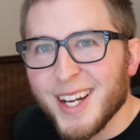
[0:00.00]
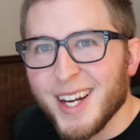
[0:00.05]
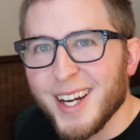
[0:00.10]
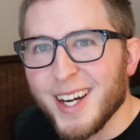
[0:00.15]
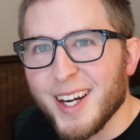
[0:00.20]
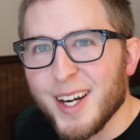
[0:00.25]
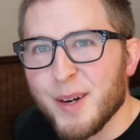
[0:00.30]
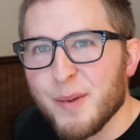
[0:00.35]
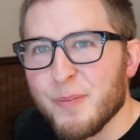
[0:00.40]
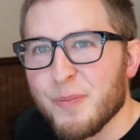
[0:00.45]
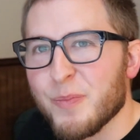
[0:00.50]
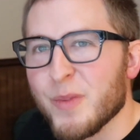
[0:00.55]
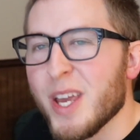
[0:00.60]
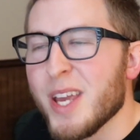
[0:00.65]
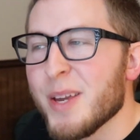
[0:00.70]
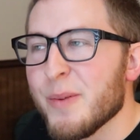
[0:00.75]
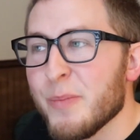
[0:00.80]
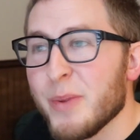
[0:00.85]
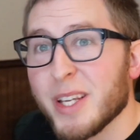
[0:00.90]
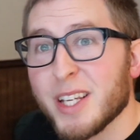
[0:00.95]
Um,
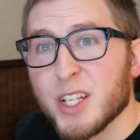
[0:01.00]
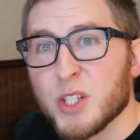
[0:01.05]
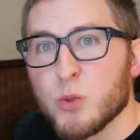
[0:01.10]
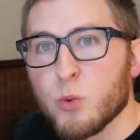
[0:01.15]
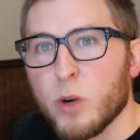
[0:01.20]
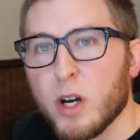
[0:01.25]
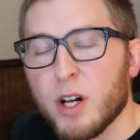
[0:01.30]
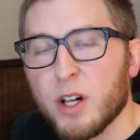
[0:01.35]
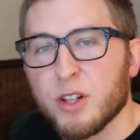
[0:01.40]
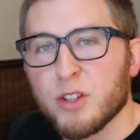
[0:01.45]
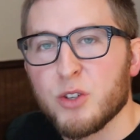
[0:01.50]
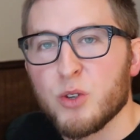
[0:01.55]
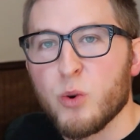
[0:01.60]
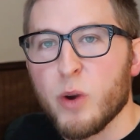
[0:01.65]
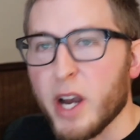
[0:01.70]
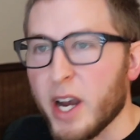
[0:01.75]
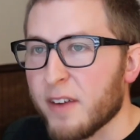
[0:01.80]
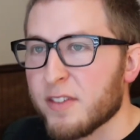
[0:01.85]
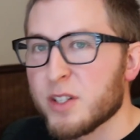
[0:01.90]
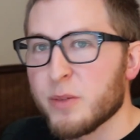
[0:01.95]
because while
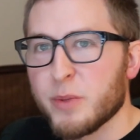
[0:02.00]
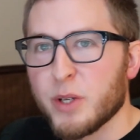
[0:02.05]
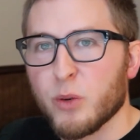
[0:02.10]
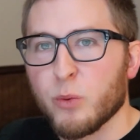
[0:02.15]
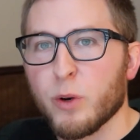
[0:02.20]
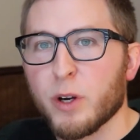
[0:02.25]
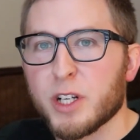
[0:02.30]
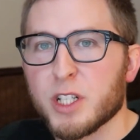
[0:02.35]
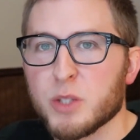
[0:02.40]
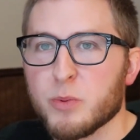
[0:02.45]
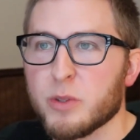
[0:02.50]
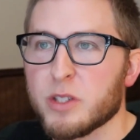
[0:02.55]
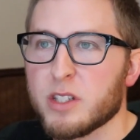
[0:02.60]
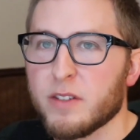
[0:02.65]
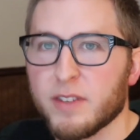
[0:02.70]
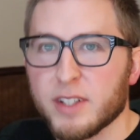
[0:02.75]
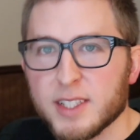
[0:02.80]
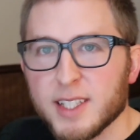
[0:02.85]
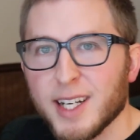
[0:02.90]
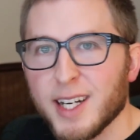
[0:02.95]
you have to be at work at
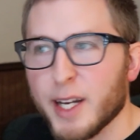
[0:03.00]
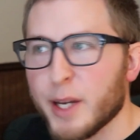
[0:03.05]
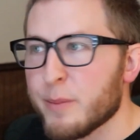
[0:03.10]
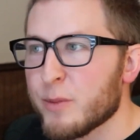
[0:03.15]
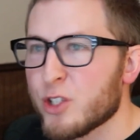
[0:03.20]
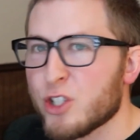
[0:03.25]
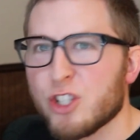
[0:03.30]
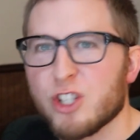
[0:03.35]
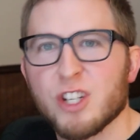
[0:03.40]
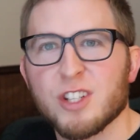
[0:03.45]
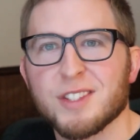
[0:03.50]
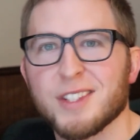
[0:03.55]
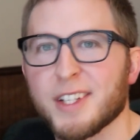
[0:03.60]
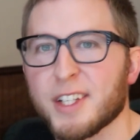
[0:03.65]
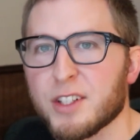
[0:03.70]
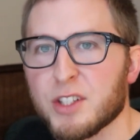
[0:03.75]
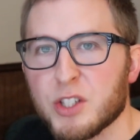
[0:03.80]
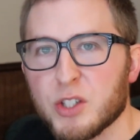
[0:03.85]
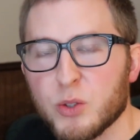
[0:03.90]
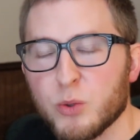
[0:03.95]
specific times, just
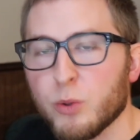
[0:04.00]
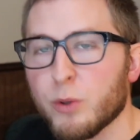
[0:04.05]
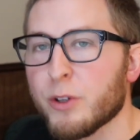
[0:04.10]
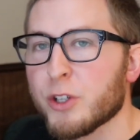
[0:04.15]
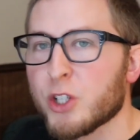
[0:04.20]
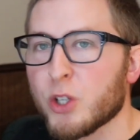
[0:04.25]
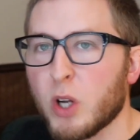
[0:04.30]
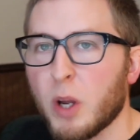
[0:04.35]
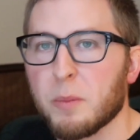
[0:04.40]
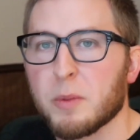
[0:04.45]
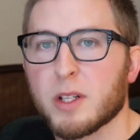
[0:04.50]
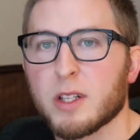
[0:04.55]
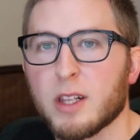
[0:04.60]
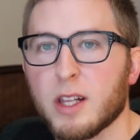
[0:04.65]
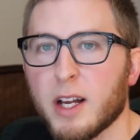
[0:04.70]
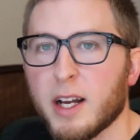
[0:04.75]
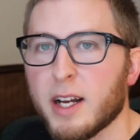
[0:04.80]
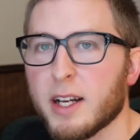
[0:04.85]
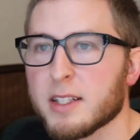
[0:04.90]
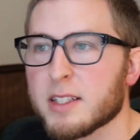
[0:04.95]
like at school, showing up to
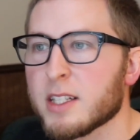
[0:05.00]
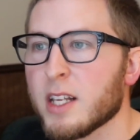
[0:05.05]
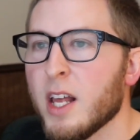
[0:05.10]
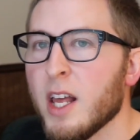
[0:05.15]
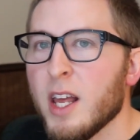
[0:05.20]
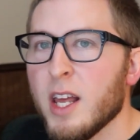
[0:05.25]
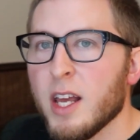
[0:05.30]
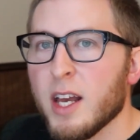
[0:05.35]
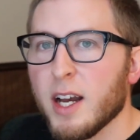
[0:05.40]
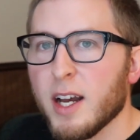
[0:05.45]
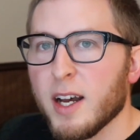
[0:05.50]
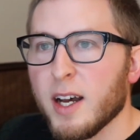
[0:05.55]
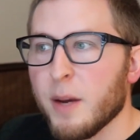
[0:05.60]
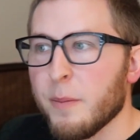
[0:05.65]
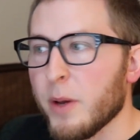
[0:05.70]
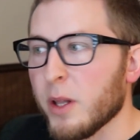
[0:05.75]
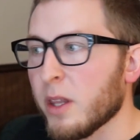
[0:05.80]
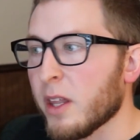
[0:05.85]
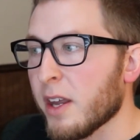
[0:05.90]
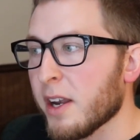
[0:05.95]
class,
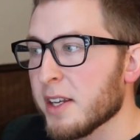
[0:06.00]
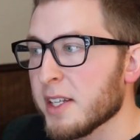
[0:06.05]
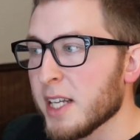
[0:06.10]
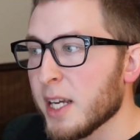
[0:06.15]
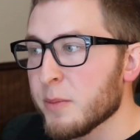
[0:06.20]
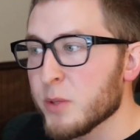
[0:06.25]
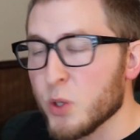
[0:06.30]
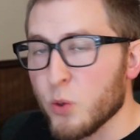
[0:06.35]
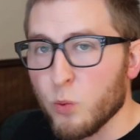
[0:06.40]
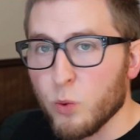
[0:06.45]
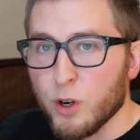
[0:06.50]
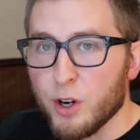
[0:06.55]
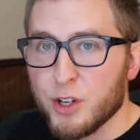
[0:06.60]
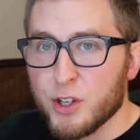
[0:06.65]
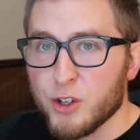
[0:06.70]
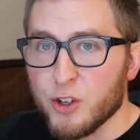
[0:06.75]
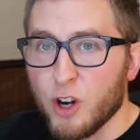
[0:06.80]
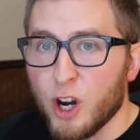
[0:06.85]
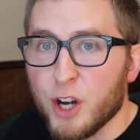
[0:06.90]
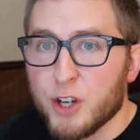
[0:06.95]
um, a lot of times at
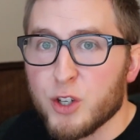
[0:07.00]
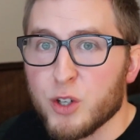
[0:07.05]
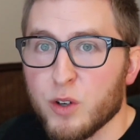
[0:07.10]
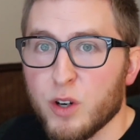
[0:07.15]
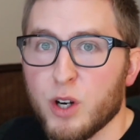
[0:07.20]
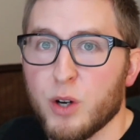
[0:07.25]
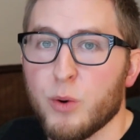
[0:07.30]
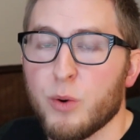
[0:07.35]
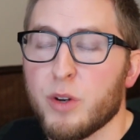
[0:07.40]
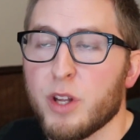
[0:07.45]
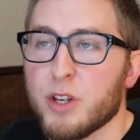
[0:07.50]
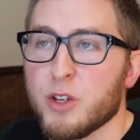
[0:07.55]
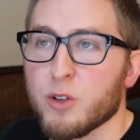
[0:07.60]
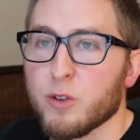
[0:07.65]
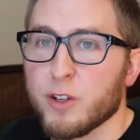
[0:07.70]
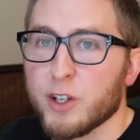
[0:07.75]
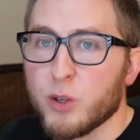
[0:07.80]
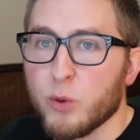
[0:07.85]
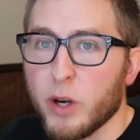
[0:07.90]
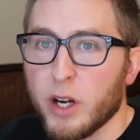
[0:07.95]
work, you're on your own and
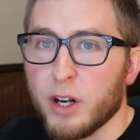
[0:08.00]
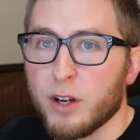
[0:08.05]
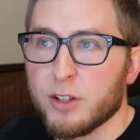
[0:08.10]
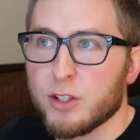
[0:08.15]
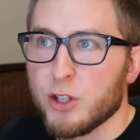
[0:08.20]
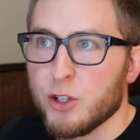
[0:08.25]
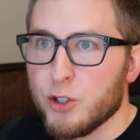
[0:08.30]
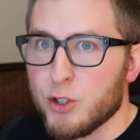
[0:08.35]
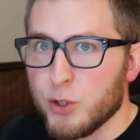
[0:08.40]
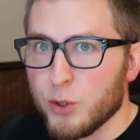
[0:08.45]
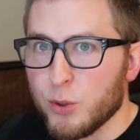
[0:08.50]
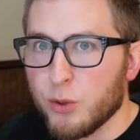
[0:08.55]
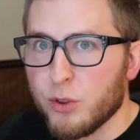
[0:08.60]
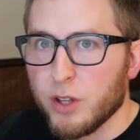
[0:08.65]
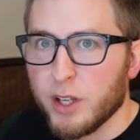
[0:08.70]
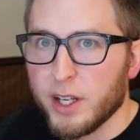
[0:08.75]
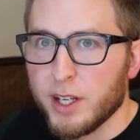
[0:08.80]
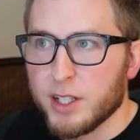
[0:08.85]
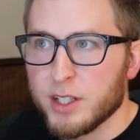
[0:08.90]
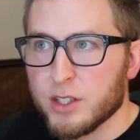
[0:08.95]
you're required to do
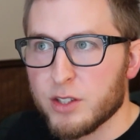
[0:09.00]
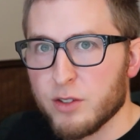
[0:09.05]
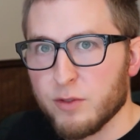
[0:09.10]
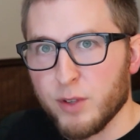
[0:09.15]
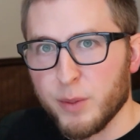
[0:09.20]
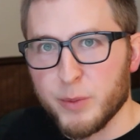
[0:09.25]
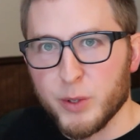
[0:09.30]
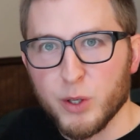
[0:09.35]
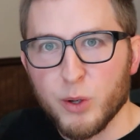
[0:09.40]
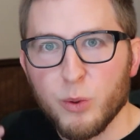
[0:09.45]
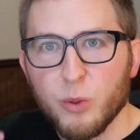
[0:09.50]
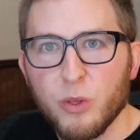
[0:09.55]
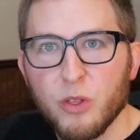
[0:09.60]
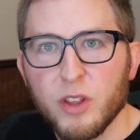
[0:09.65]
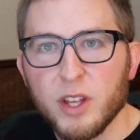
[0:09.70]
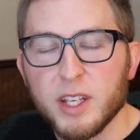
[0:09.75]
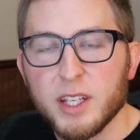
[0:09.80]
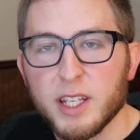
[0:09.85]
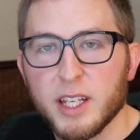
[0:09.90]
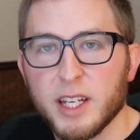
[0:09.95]
things from your own
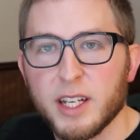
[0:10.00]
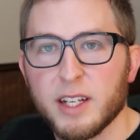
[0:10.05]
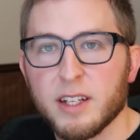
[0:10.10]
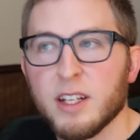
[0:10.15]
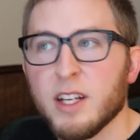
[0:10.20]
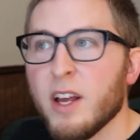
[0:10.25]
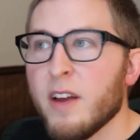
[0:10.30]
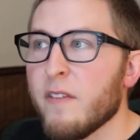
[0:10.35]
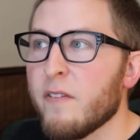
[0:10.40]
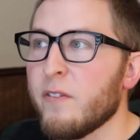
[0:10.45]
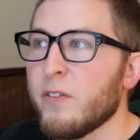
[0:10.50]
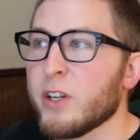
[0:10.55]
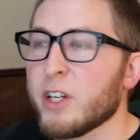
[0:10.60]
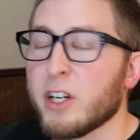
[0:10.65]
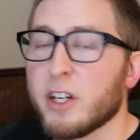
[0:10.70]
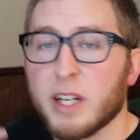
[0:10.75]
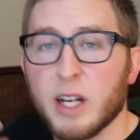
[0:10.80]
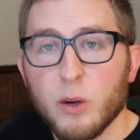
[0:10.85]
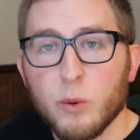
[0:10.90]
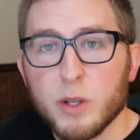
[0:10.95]
thinking,
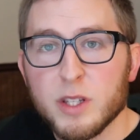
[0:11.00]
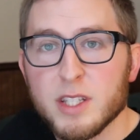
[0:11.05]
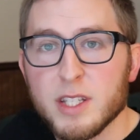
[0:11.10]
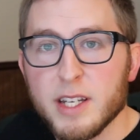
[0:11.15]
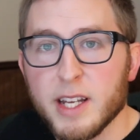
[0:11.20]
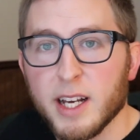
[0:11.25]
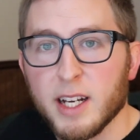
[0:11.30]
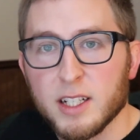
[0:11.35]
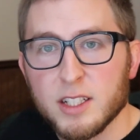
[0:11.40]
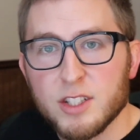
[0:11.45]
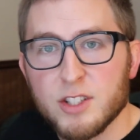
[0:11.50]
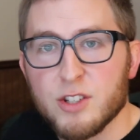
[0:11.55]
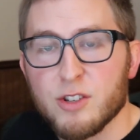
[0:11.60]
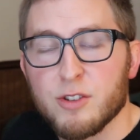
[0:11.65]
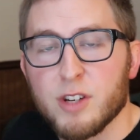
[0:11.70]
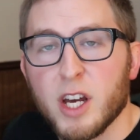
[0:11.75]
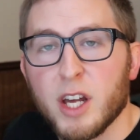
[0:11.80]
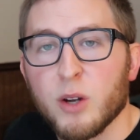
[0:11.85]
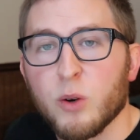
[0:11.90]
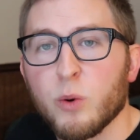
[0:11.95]
figuring out what's next.
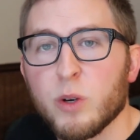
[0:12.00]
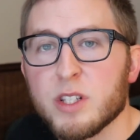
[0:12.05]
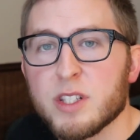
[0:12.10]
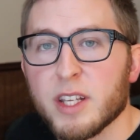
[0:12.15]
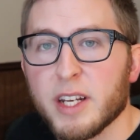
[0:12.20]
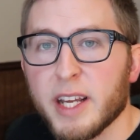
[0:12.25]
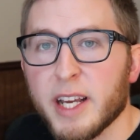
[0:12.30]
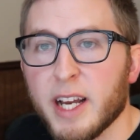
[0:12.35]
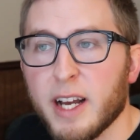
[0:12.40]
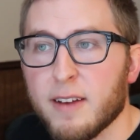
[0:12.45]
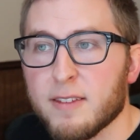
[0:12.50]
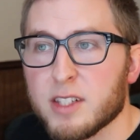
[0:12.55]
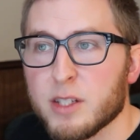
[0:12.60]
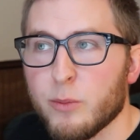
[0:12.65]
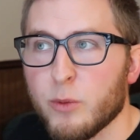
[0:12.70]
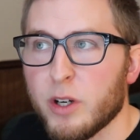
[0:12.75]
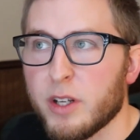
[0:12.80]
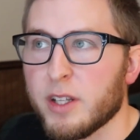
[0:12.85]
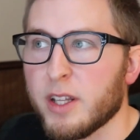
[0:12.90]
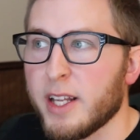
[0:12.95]
You're not always going to have
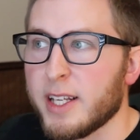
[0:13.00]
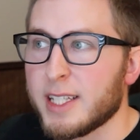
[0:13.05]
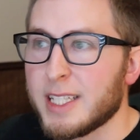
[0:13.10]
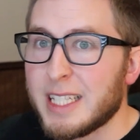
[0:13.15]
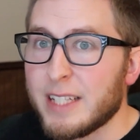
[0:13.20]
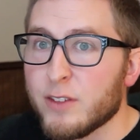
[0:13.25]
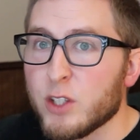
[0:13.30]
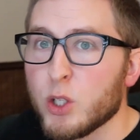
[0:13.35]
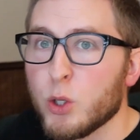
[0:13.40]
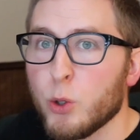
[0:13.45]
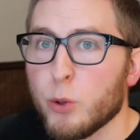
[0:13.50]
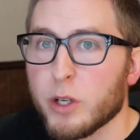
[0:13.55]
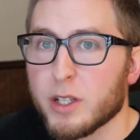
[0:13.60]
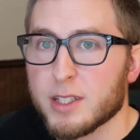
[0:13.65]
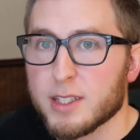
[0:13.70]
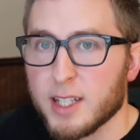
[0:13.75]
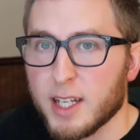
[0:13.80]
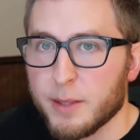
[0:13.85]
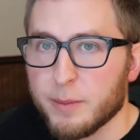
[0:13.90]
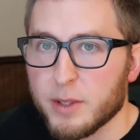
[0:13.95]
someone like giving you
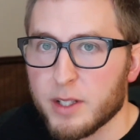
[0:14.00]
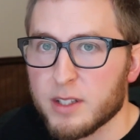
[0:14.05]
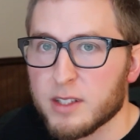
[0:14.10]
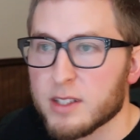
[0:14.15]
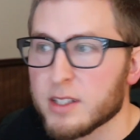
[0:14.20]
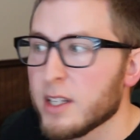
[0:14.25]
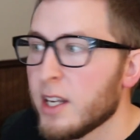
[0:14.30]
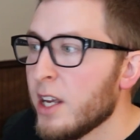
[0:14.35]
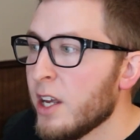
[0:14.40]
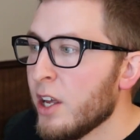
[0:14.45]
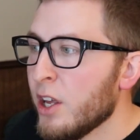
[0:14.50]
assignments.